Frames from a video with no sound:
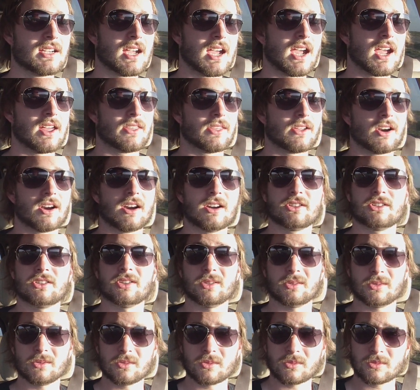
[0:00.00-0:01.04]
and there are
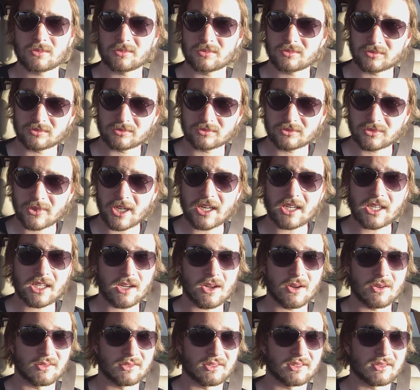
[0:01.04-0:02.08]
two
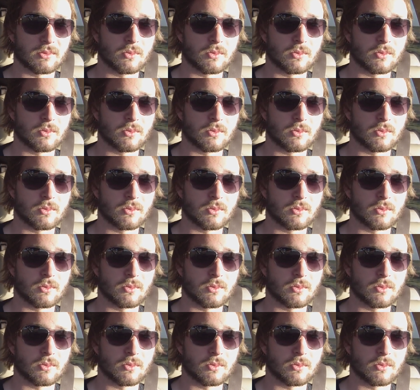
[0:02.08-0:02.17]
radios,